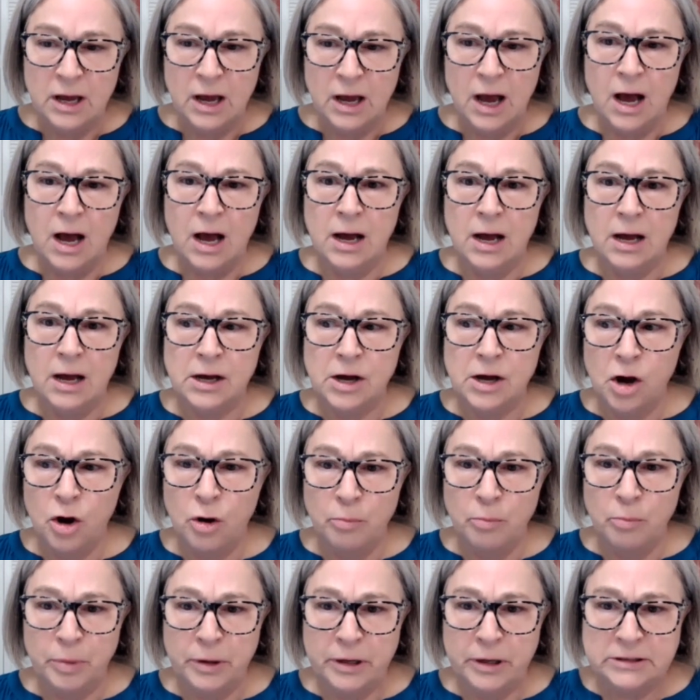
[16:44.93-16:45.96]
Uh,
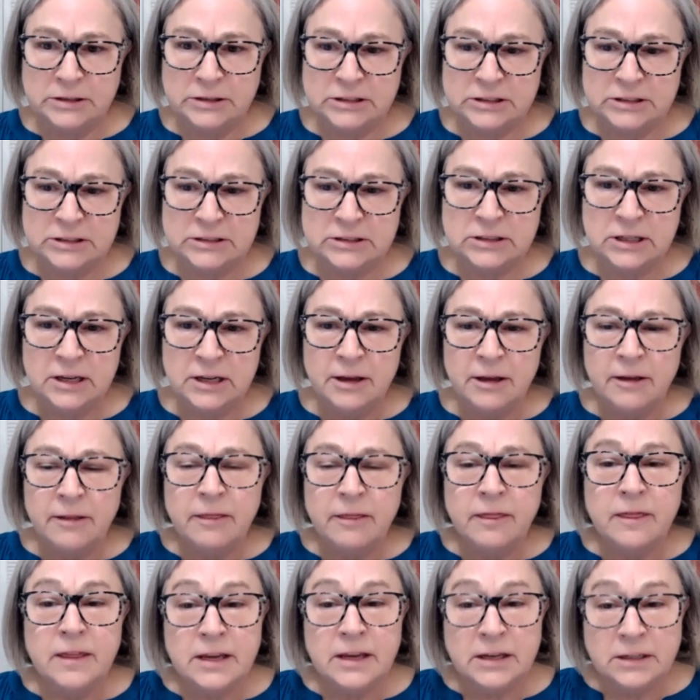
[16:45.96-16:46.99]
competencies.
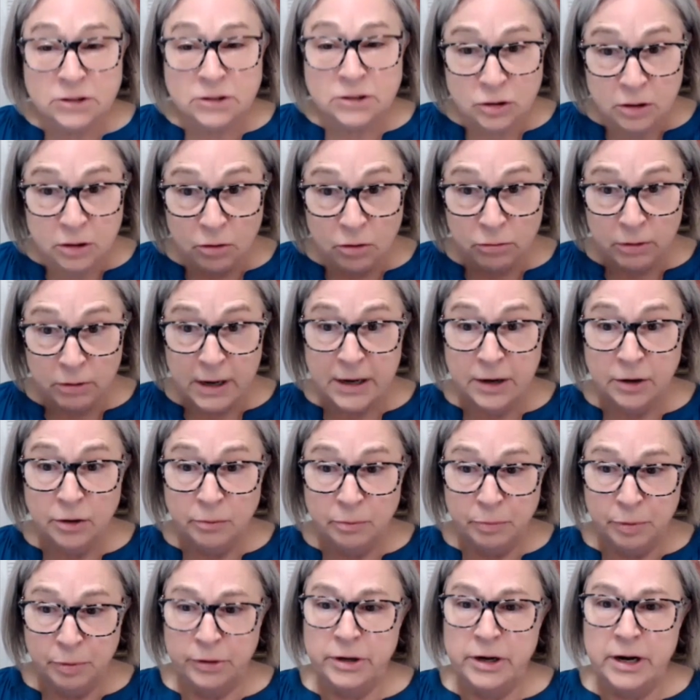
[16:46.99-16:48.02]
These are greater
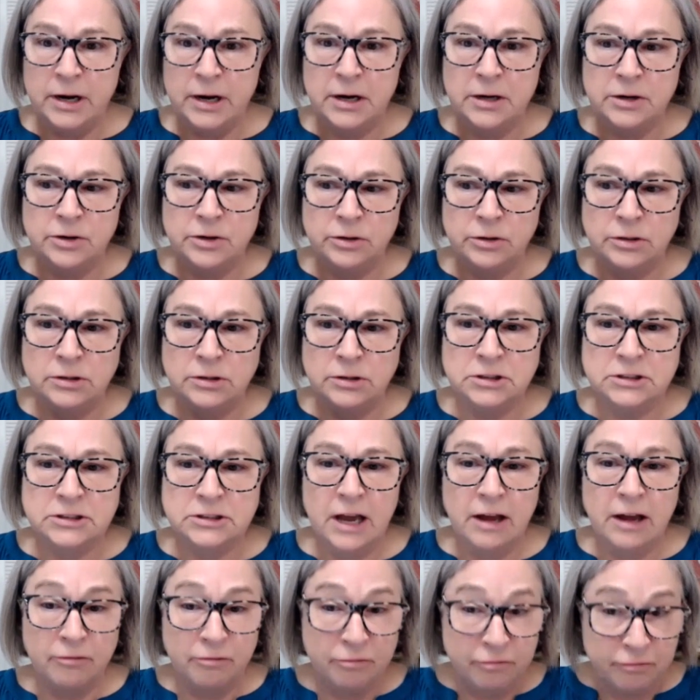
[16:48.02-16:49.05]
predictors
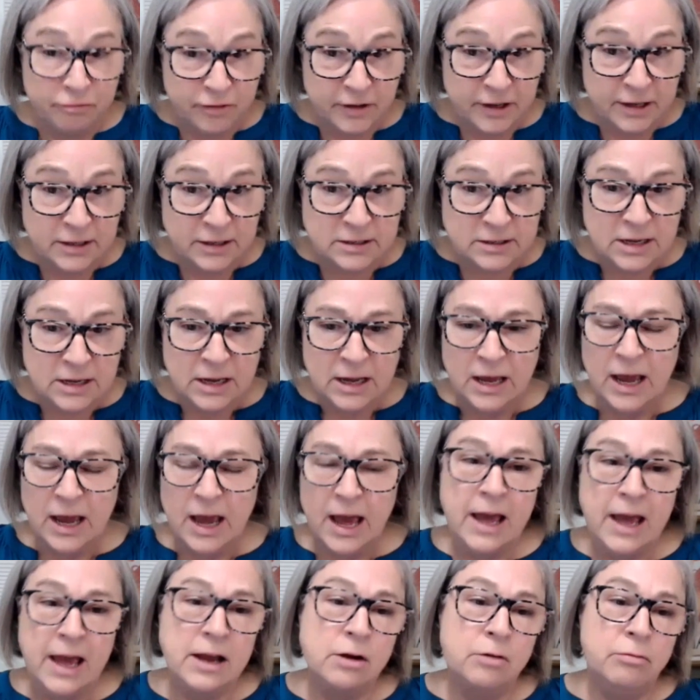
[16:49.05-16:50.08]
of fit
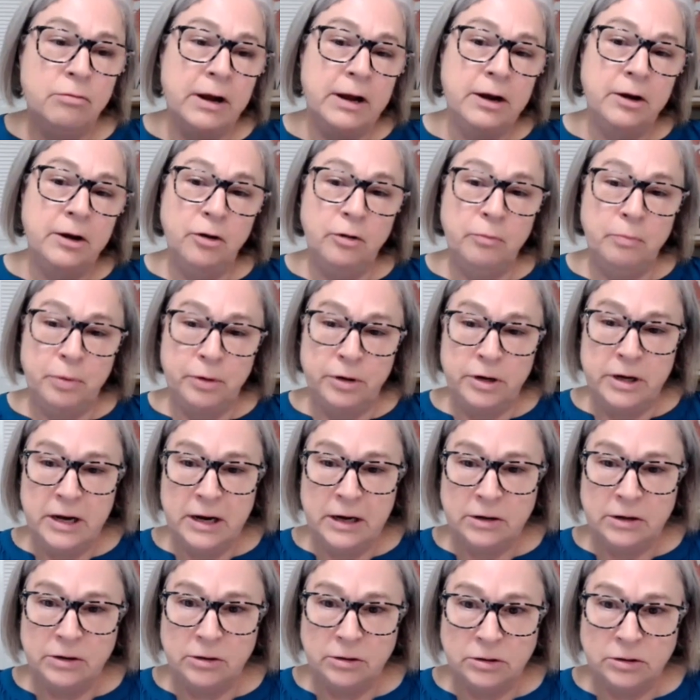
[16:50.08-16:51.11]
and greater
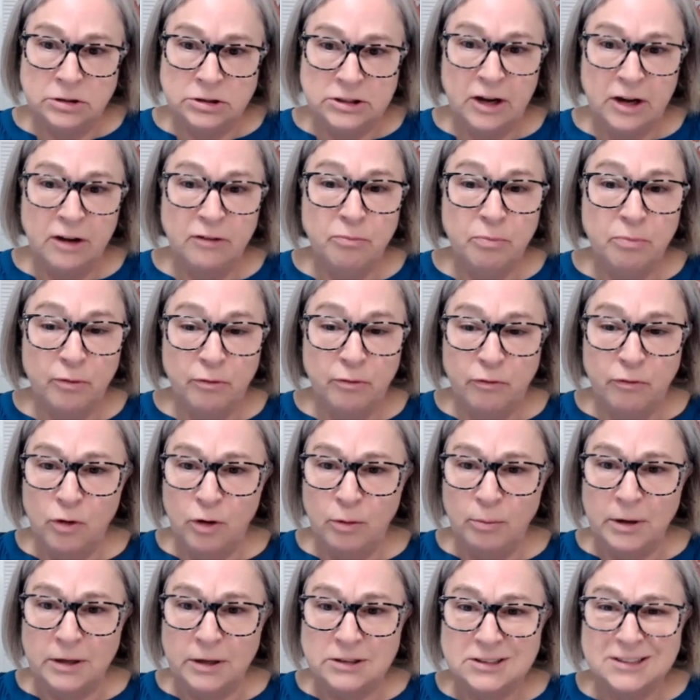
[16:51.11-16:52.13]
predictors of
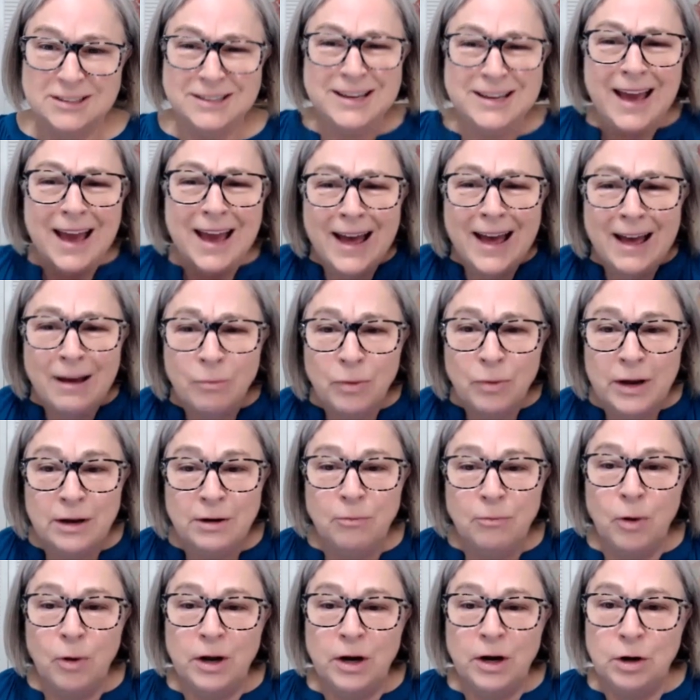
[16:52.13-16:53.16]
performance. Yeah, we
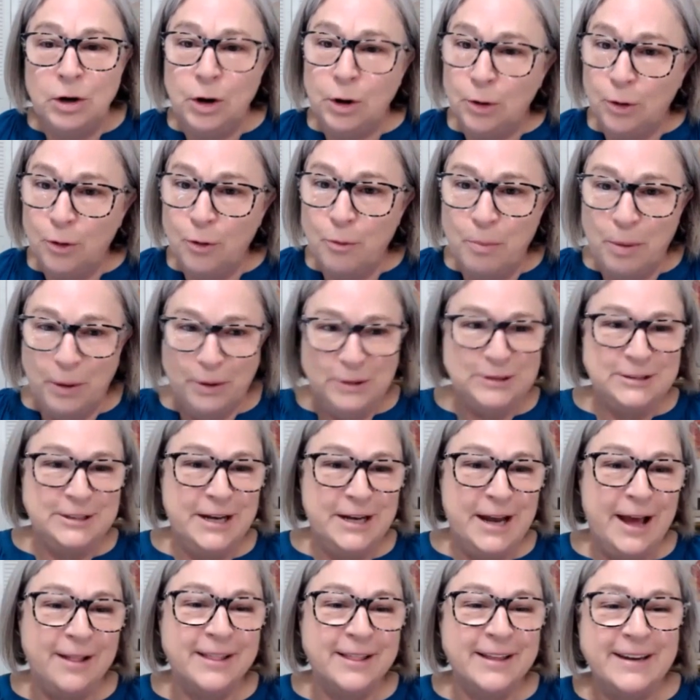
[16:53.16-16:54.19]
want to know
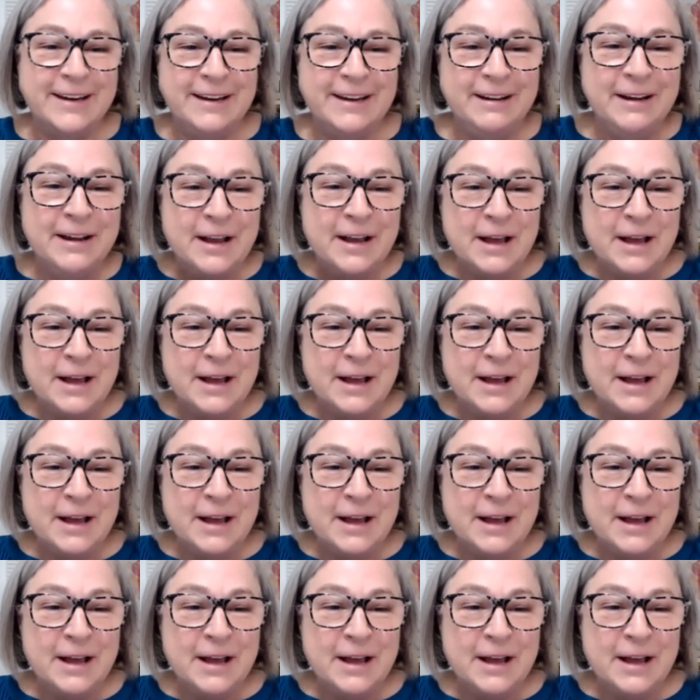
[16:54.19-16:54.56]
personality.